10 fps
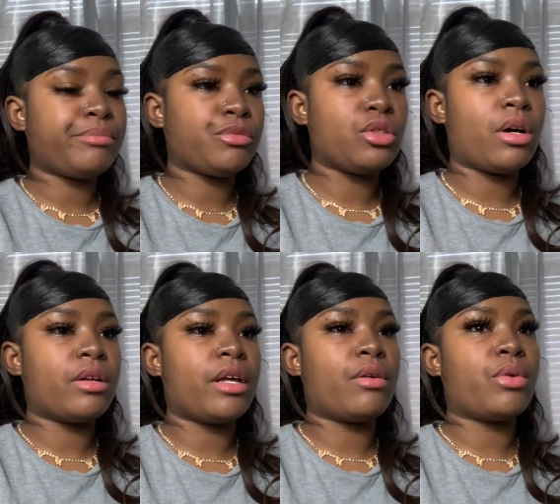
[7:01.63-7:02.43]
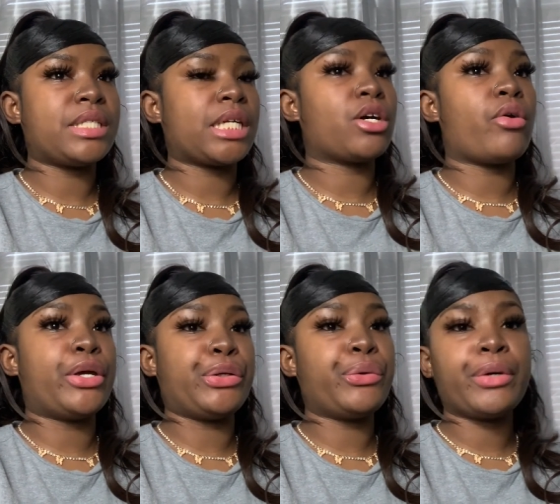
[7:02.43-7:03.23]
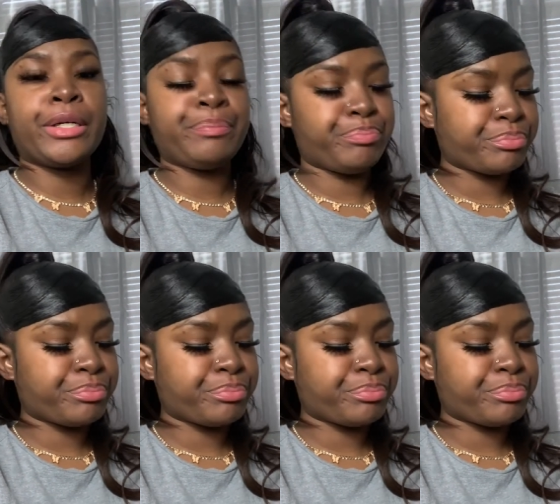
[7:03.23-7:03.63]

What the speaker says: you know, that wasn't going to endure.